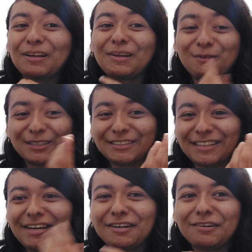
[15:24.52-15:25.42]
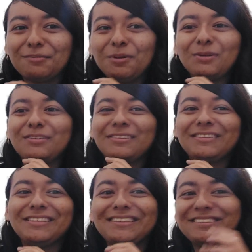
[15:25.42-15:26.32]
well, he was there, but
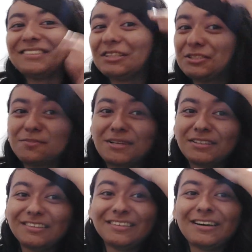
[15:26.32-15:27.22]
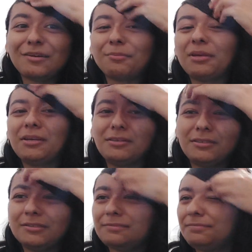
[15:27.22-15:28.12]
Chainsaw Man did not appear.